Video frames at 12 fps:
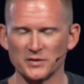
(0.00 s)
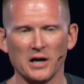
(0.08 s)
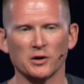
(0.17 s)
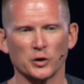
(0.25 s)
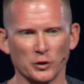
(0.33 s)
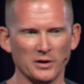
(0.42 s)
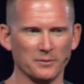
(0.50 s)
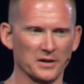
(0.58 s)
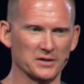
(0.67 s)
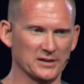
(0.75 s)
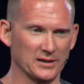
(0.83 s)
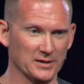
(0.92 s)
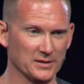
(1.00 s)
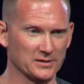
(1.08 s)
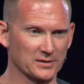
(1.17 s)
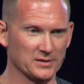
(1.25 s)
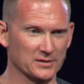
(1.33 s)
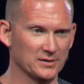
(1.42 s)
for how crude I'm going to say
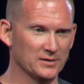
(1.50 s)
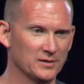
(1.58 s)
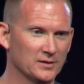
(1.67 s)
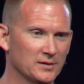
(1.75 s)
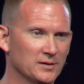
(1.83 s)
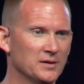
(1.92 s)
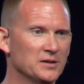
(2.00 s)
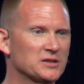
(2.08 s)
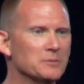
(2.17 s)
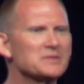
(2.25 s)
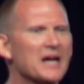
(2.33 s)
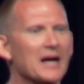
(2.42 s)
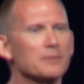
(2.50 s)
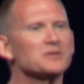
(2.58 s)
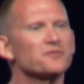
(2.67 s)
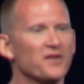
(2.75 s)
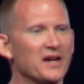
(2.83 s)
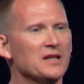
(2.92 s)
this. Sometimes
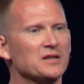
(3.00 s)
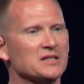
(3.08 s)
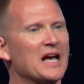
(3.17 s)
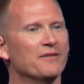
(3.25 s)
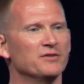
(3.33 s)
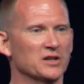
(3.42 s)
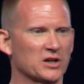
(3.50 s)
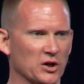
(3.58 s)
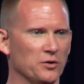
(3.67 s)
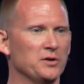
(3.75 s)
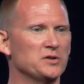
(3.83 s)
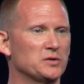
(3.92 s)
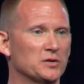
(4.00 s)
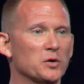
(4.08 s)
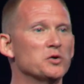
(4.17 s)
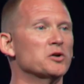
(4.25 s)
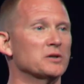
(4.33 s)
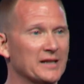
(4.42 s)
faith is having the courage to throw
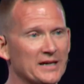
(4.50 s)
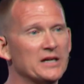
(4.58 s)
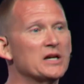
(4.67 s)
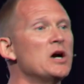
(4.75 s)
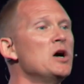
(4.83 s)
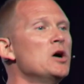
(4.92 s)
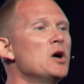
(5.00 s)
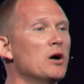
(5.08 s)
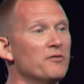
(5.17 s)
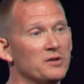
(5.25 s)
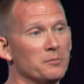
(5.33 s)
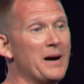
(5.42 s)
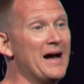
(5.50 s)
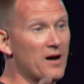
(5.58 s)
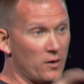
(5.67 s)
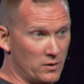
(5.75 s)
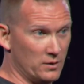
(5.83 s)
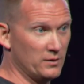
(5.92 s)
your leg over the bow
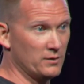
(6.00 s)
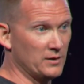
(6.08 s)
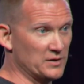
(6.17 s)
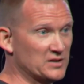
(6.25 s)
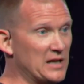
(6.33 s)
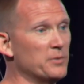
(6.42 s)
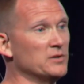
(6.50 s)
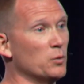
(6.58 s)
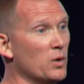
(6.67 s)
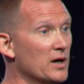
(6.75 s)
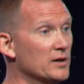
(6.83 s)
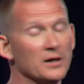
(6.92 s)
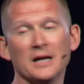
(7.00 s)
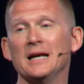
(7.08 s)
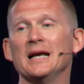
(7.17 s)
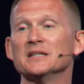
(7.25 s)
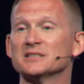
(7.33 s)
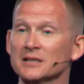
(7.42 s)
and step in the water. And
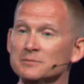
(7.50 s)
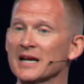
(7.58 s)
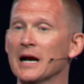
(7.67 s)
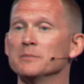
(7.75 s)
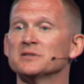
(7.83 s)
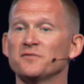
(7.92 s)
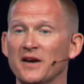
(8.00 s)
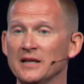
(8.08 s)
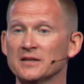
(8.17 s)
sometimes faith is